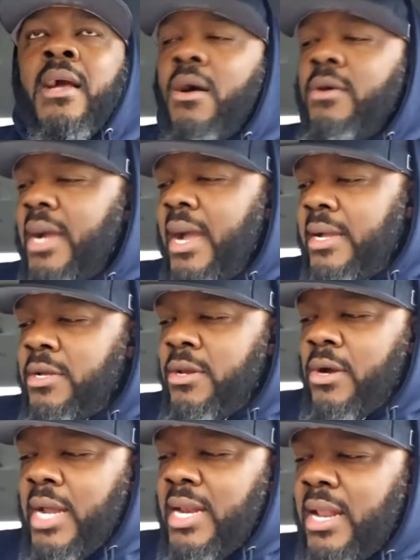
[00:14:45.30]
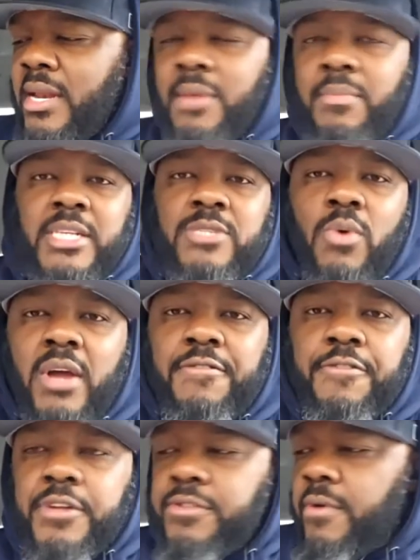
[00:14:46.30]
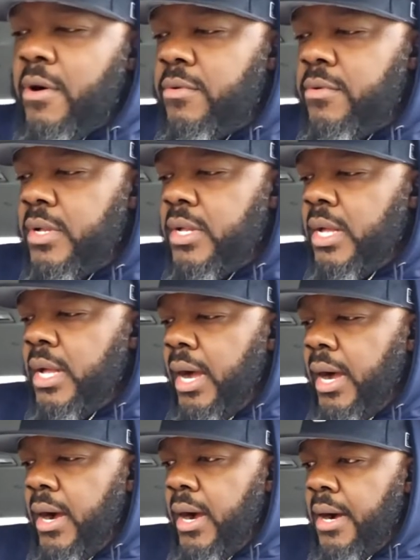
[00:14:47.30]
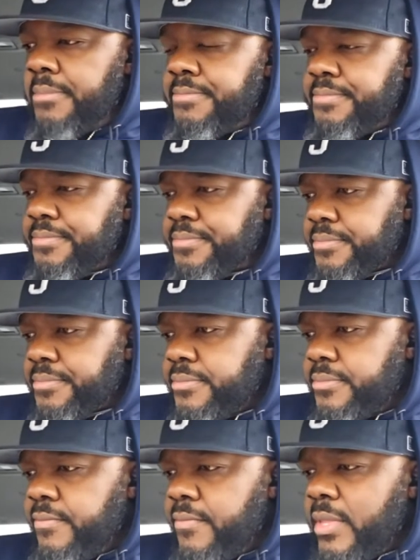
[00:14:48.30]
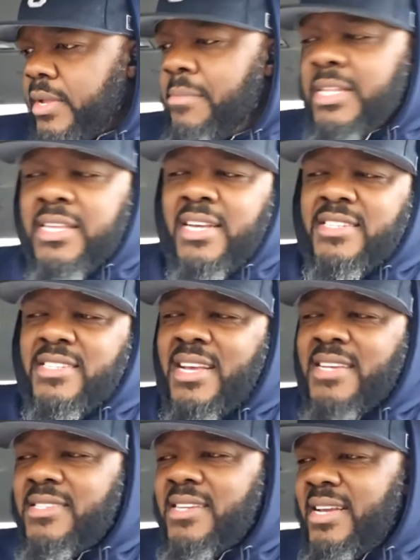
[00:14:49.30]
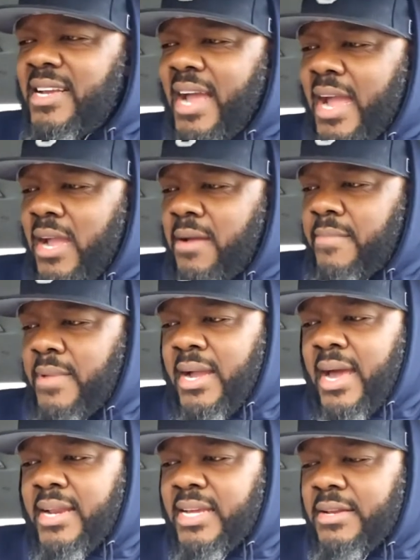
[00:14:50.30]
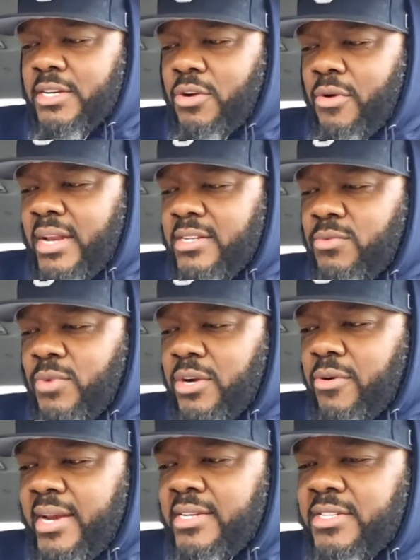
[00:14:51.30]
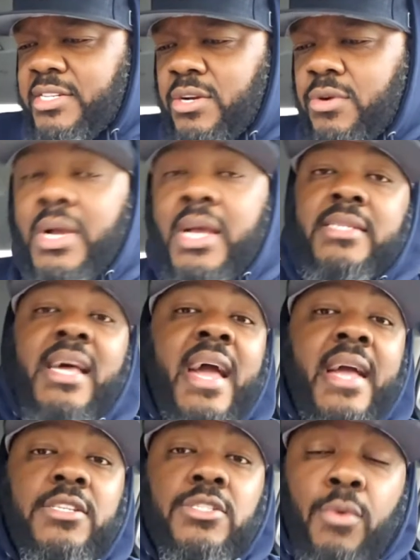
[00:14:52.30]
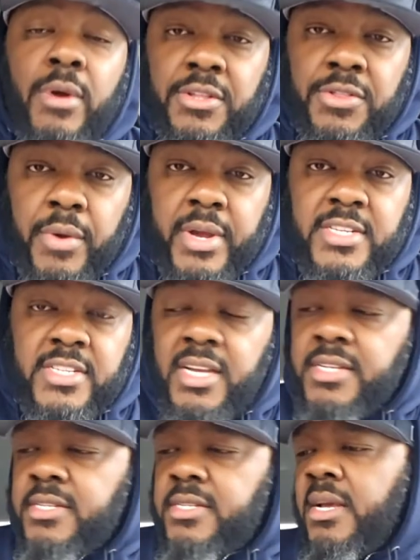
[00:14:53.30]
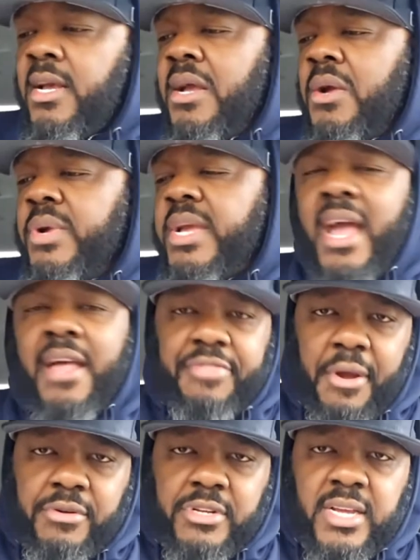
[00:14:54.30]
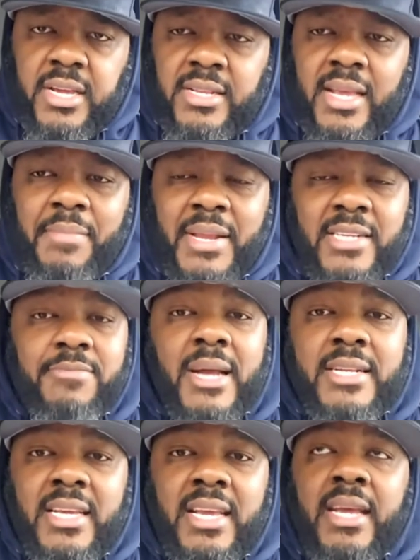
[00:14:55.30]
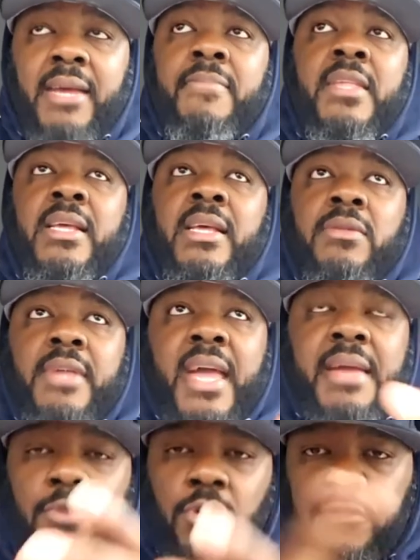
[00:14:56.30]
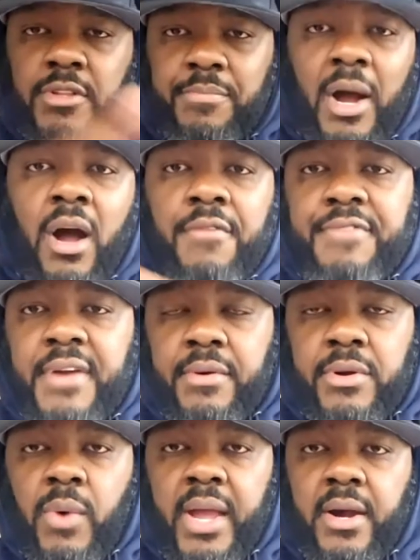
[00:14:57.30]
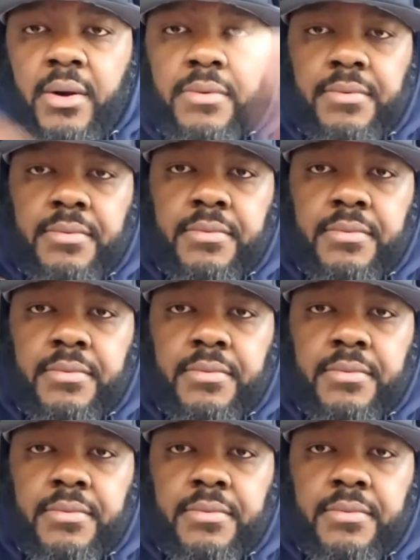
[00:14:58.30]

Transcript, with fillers: Okay, you know they they missed one free throw, um, but the assist in the game, I got to give the credit to where credit is due. They had 23 assists. We had 13. They beat us by 10. They moved the ball very well.